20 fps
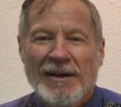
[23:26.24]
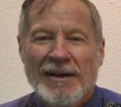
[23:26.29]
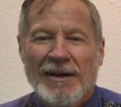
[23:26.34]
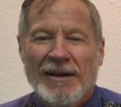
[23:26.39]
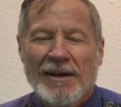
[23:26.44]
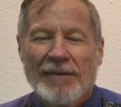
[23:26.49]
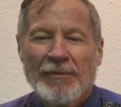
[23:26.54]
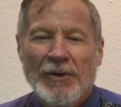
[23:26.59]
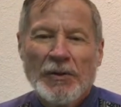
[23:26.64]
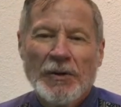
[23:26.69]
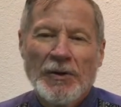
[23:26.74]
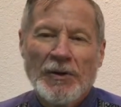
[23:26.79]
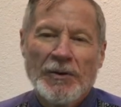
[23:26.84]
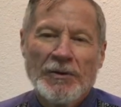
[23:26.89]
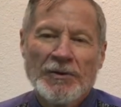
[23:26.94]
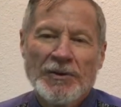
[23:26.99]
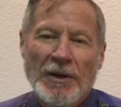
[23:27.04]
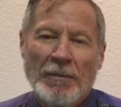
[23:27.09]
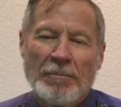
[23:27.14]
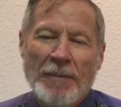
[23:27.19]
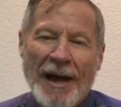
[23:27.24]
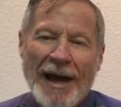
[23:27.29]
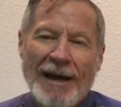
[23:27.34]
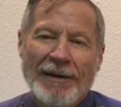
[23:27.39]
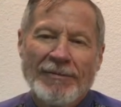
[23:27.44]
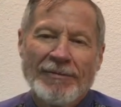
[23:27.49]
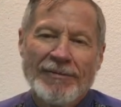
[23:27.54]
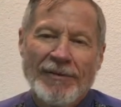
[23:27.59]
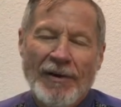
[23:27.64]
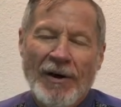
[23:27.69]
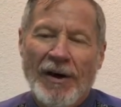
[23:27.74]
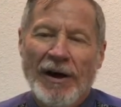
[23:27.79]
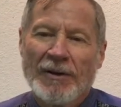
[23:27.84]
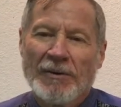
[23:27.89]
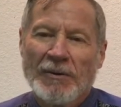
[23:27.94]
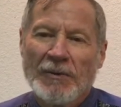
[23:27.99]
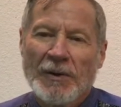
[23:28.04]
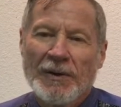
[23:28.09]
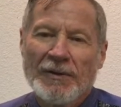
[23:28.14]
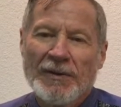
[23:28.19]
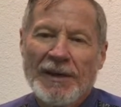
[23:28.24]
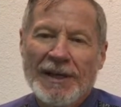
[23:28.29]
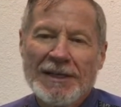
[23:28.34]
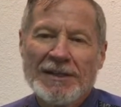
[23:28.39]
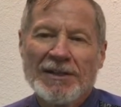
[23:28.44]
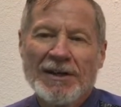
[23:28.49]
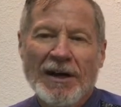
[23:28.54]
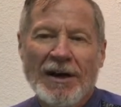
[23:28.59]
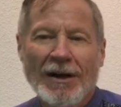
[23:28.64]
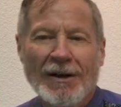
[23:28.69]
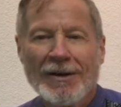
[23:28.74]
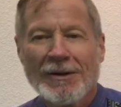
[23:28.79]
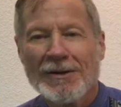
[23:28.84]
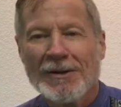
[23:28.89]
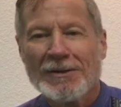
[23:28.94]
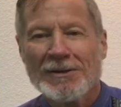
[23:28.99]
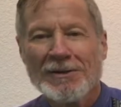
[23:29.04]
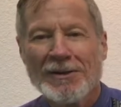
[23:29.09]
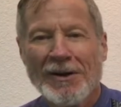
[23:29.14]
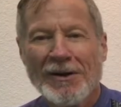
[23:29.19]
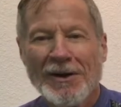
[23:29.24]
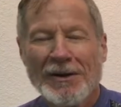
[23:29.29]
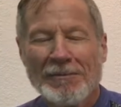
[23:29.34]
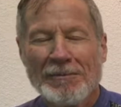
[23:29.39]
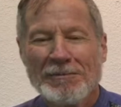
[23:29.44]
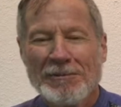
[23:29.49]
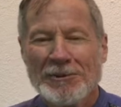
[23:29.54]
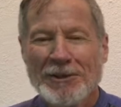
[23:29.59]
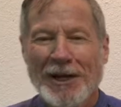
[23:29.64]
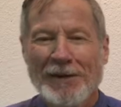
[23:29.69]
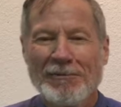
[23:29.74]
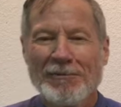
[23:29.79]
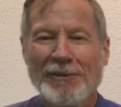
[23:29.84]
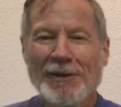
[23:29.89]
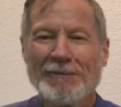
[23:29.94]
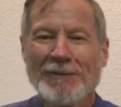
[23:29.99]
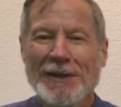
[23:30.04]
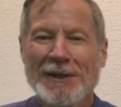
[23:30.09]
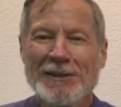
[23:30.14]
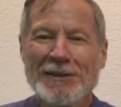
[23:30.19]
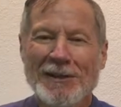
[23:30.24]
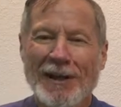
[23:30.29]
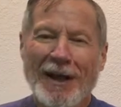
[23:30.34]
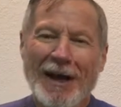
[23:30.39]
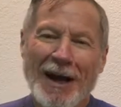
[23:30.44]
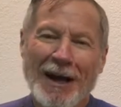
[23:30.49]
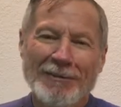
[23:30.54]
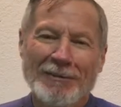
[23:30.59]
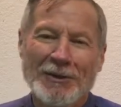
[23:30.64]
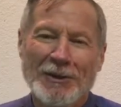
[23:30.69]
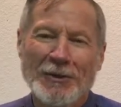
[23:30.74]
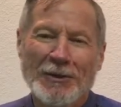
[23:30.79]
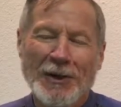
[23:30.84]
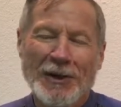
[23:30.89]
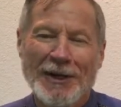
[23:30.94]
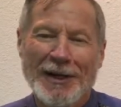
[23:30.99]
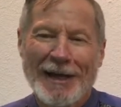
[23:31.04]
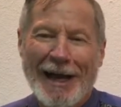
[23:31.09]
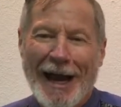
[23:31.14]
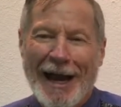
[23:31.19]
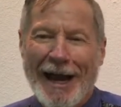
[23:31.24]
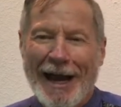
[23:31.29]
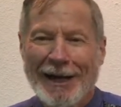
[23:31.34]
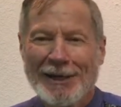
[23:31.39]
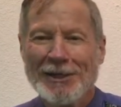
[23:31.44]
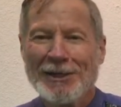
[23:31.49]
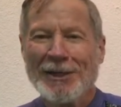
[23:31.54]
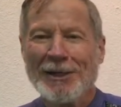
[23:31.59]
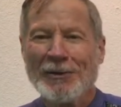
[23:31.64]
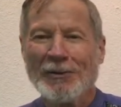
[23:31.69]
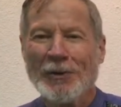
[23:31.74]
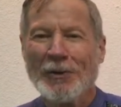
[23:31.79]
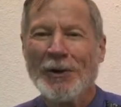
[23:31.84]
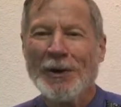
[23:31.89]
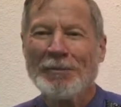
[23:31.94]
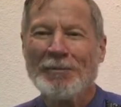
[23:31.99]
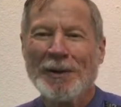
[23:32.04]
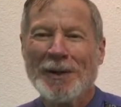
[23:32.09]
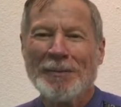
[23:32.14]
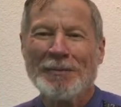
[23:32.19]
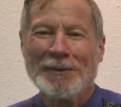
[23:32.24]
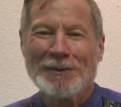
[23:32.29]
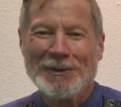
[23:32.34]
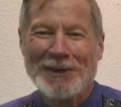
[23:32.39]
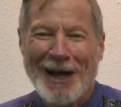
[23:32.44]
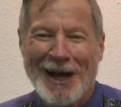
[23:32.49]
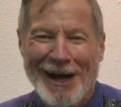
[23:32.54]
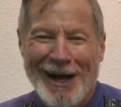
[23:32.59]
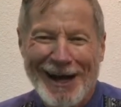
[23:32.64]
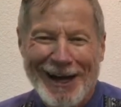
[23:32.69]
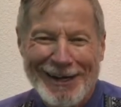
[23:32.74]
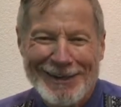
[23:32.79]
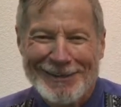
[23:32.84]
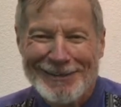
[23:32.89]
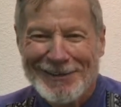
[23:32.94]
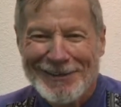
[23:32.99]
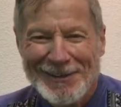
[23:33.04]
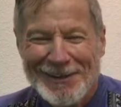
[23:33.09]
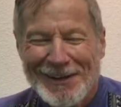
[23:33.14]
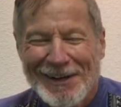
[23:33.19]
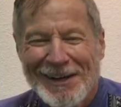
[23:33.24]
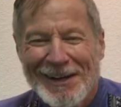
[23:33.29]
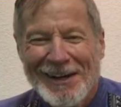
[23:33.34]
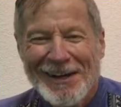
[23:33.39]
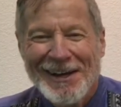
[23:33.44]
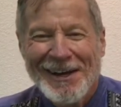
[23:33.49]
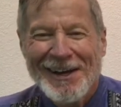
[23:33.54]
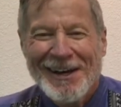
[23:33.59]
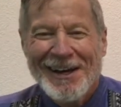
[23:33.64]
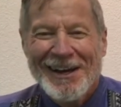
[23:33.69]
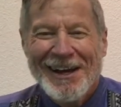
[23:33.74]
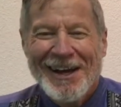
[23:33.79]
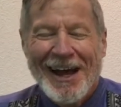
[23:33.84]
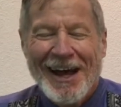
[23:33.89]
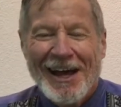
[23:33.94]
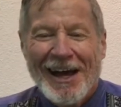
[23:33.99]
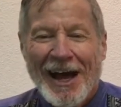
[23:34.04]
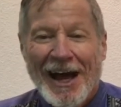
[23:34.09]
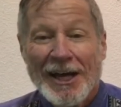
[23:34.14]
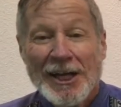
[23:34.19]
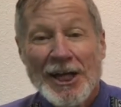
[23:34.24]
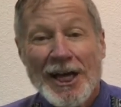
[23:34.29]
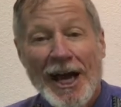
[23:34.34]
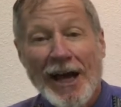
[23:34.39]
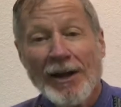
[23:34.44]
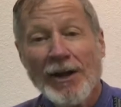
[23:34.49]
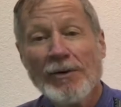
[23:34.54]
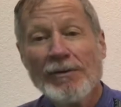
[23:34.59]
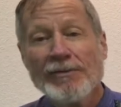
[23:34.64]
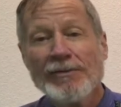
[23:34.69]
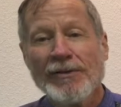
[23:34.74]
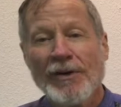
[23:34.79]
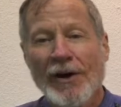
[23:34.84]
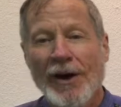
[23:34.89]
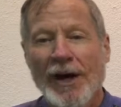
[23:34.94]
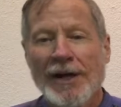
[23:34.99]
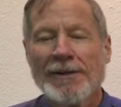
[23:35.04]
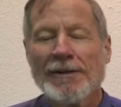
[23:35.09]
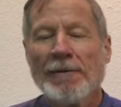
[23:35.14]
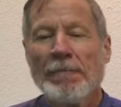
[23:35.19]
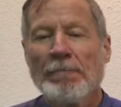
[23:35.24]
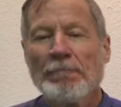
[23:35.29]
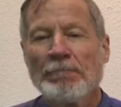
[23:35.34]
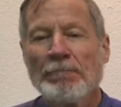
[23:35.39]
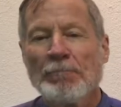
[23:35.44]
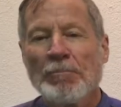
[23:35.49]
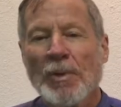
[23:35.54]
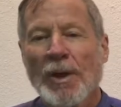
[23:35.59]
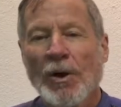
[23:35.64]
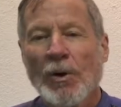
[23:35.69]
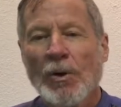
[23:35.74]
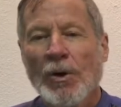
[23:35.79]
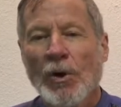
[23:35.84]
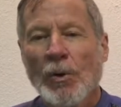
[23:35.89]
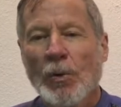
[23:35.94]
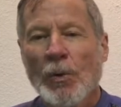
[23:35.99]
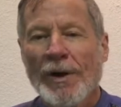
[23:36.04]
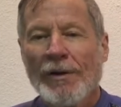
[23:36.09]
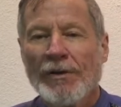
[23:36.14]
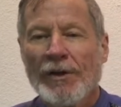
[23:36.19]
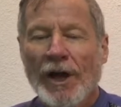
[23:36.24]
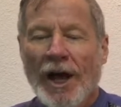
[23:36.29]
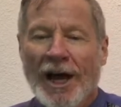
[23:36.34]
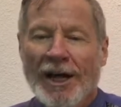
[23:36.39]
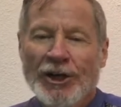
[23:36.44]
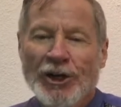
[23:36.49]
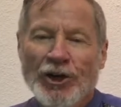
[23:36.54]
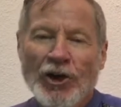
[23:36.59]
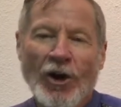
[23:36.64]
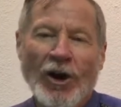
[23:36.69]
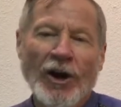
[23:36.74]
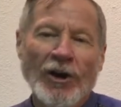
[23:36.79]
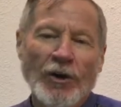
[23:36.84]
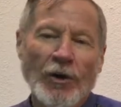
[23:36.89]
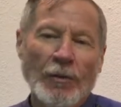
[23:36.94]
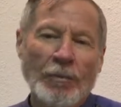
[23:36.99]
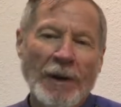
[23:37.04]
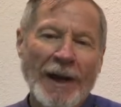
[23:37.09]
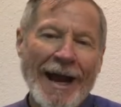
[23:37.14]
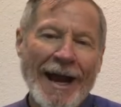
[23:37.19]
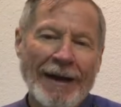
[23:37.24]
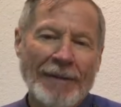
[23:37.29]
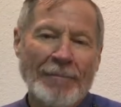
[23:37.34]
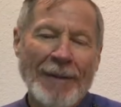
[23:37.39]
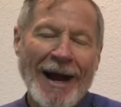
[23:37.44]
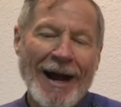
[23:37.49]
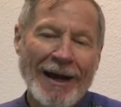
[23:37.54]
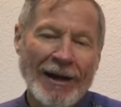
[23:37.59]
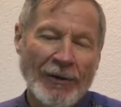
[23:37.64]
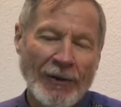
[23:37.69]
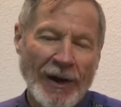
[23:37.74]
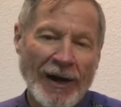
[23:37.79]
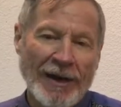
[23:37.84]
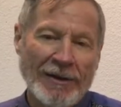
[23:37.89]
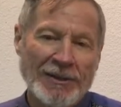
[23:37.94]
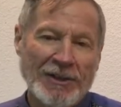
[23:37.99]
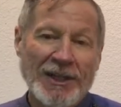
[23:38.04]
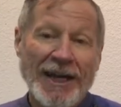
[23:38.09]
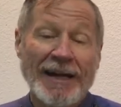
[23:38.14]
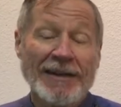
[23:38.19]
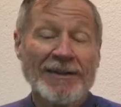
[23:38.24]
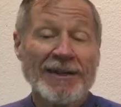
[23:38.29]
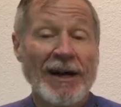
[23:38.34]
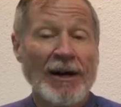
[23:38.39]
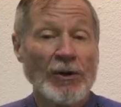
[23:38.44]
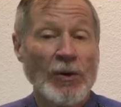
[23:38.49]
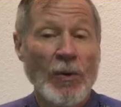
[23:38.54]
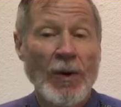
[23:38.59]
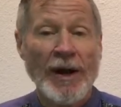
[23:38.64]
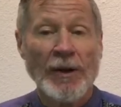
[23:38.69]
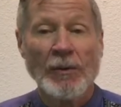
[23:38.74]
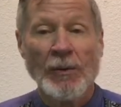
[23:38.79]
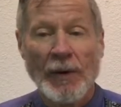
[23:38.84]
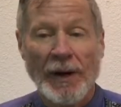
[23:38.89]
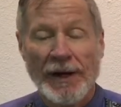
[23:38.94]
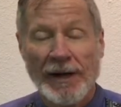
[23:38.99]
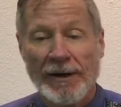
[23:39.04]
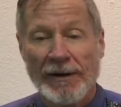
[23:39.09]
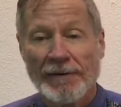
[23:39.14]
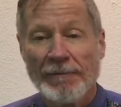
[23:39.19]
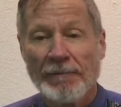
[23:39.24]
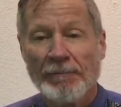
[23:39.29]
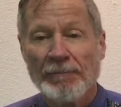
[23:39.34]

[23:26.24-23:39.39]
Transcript: If you use a bad font with these colors on, say, 50 slides, you could actually ruin people's eyes. A yellow font with a dark or black background stands out quite well.